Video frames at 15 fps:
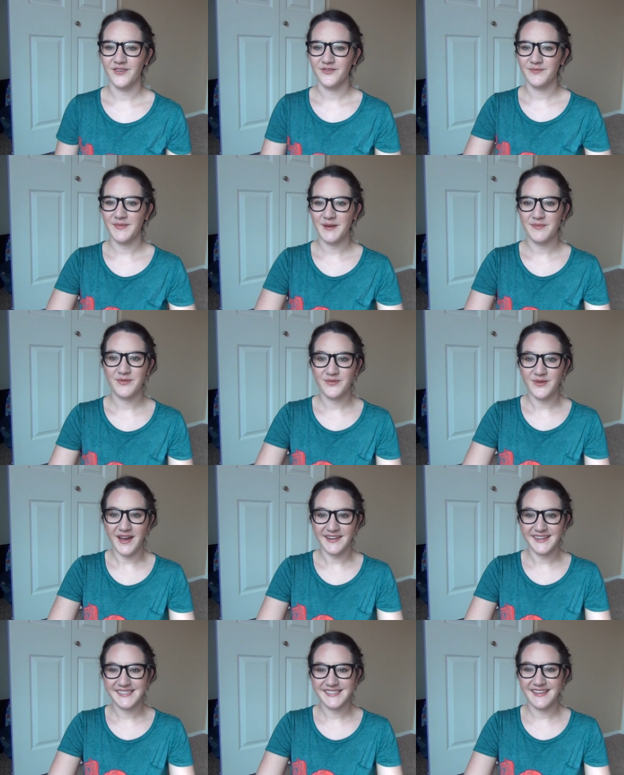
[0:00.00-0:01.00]
of my
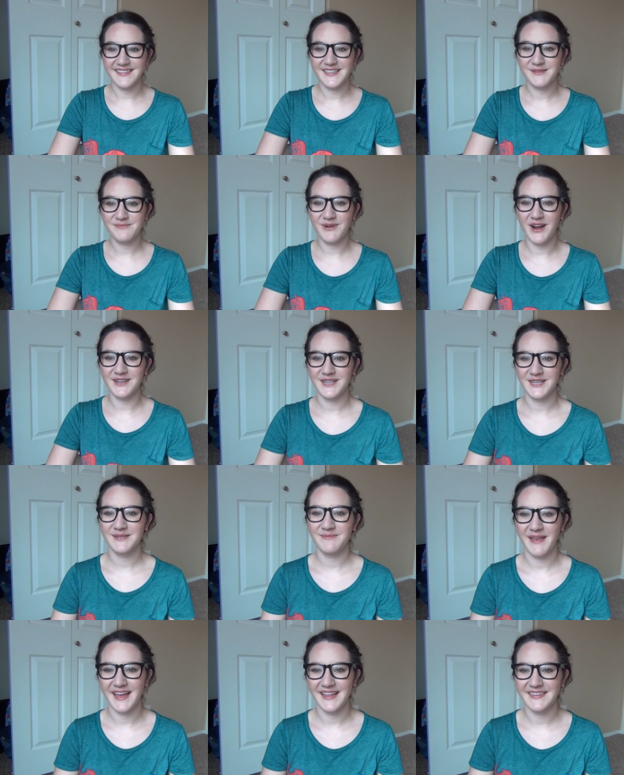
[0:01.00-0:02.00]
products in this
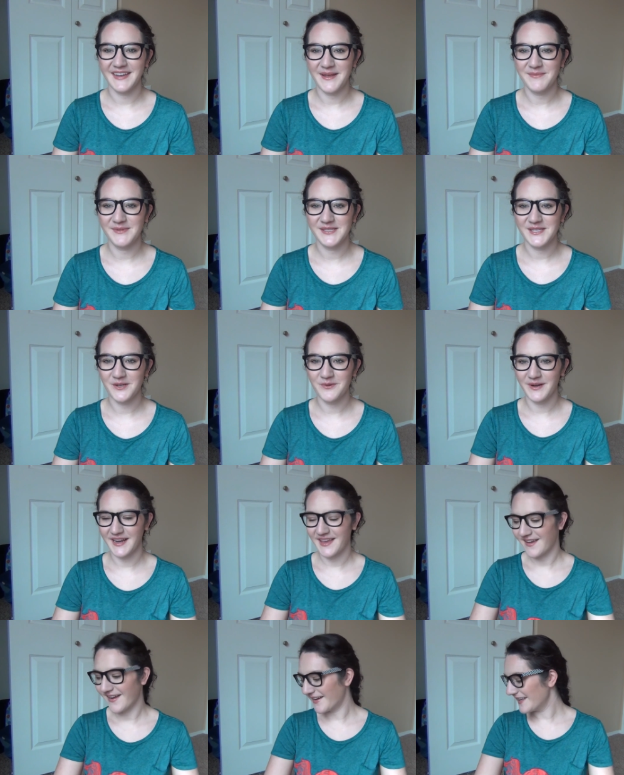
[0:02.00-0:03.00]
project pan that I'm still
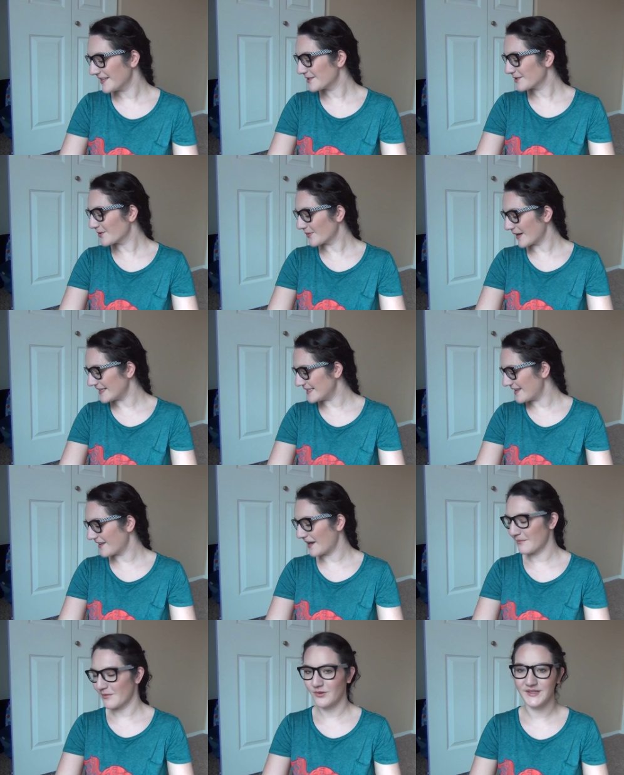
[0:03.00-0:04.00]
working on. It's crazy that
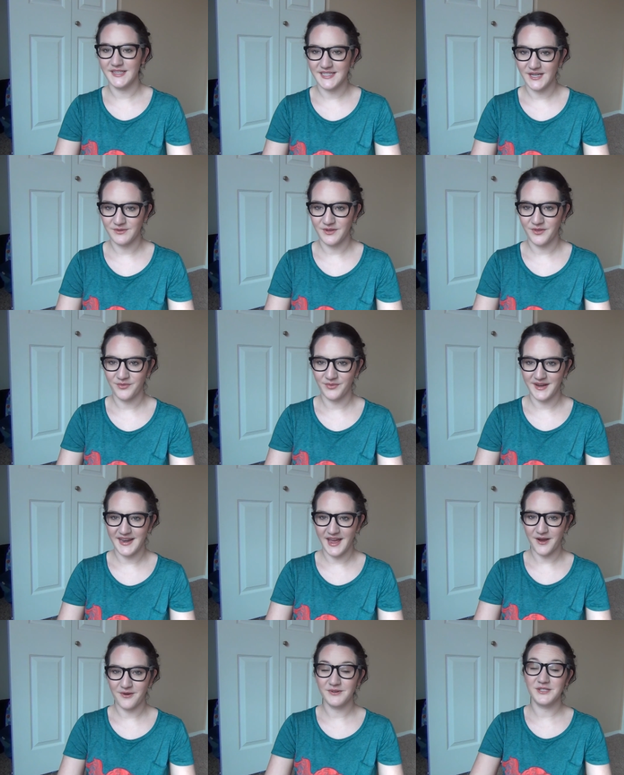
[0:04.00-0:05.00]
I'm only down to 3
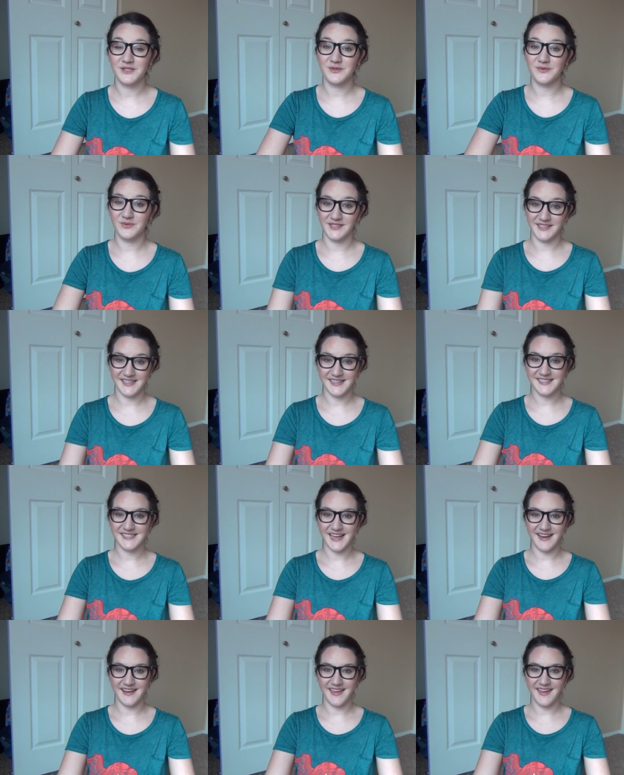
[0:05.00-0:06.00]
now, which is really
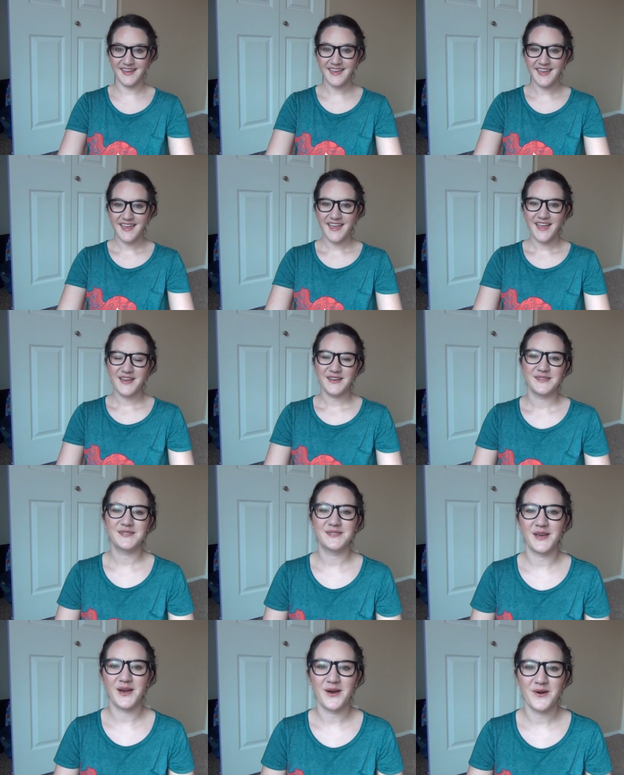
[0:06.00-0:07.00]
exciting.
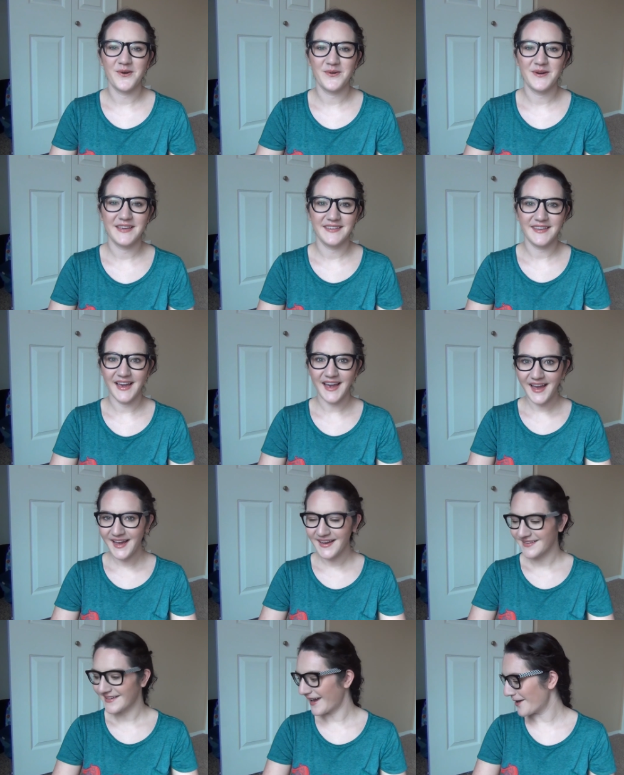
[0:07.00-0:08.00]
So
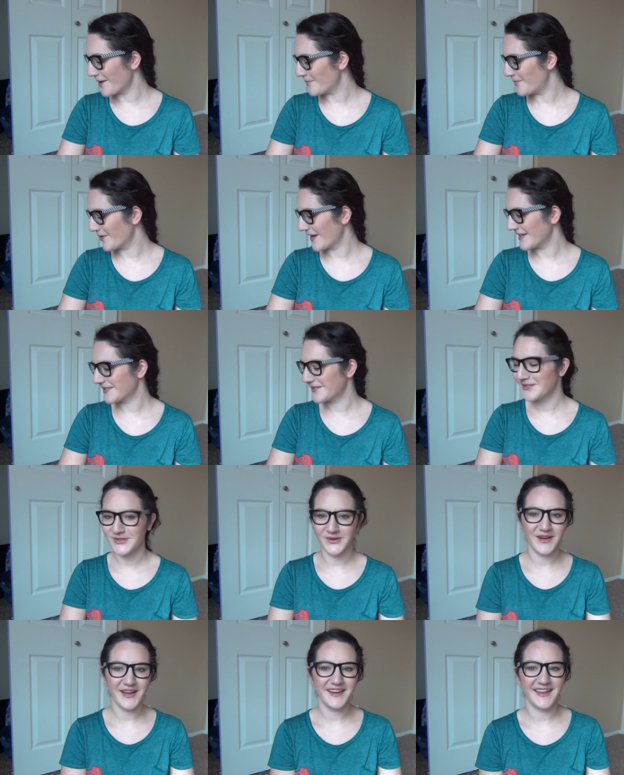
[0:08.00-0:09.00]
yeah, I hope you guys
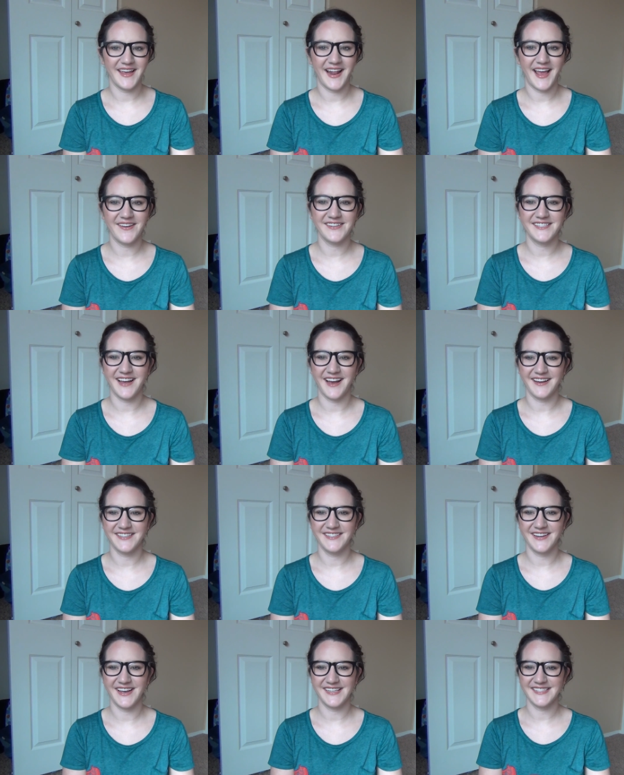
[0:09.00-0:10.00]
enjoyed and I will talk
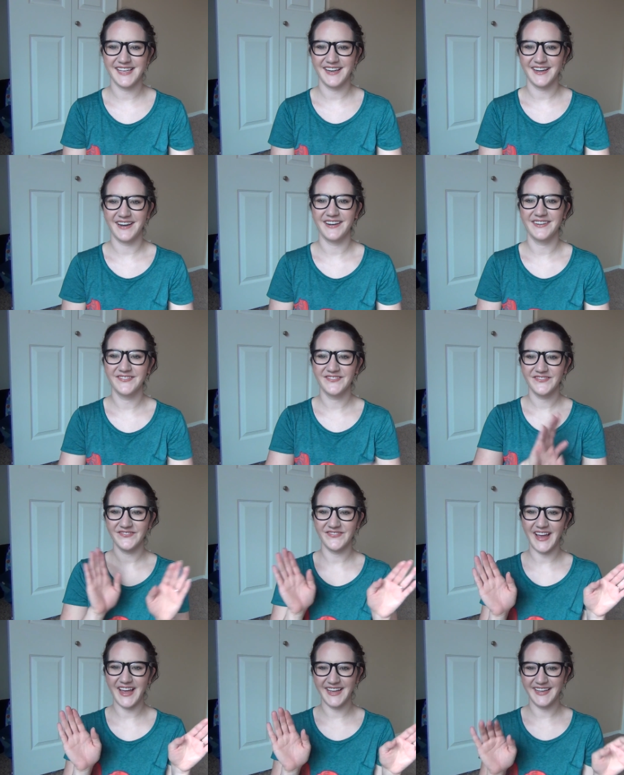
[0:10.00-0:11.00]
to you guys later.
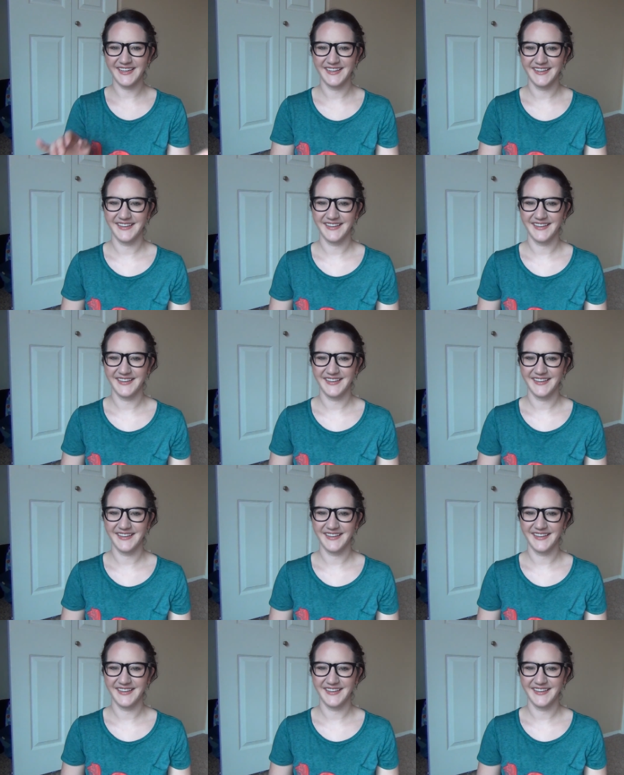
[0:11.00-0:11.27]
Bye.